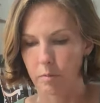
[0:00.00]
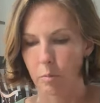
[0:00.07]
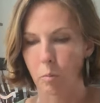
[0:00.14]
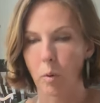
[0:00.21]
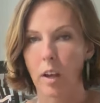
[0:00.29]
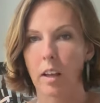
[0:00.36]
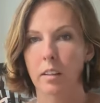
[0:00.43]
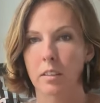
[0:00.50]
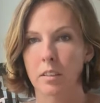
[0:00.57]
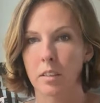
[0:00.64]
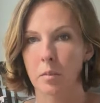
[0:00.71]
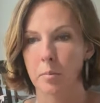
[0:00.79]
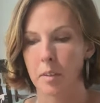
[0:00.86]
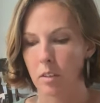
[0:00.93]
well in
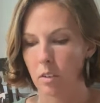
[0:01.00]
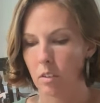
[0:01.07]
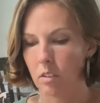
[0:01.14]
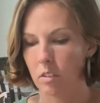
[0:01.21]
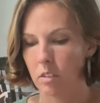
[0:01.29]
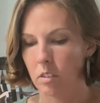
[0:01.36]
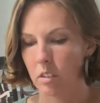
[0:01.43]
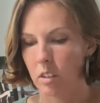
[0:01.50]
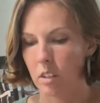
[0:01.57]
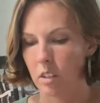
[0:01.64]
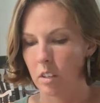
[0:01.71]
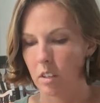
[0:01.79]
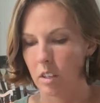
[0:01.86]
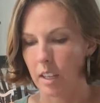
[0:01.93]
the middle.
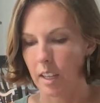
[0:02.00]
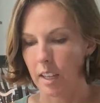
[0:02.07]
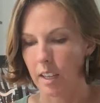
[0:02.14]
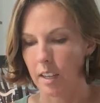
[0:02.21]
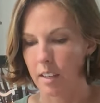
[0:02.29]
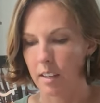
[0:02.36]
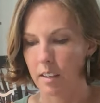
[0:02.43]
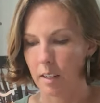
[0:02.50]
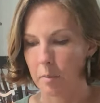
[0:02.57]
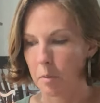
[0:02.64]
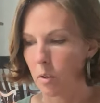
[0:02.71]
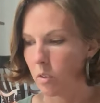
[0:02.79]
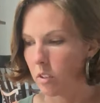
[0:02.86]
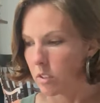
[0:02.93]
And I'm
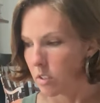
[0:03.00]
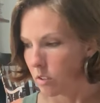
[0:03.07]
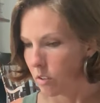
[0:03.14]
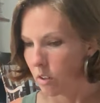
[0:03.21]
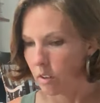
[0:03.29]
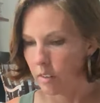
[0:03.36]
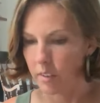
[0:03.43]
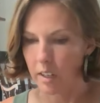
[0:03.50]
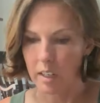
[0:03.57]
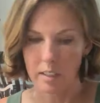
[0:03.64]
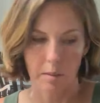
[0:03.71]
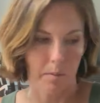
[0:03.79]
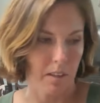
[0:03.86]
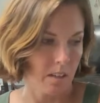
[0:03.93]
going to, I forgot
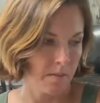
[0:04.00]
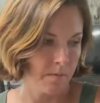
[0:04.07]
something.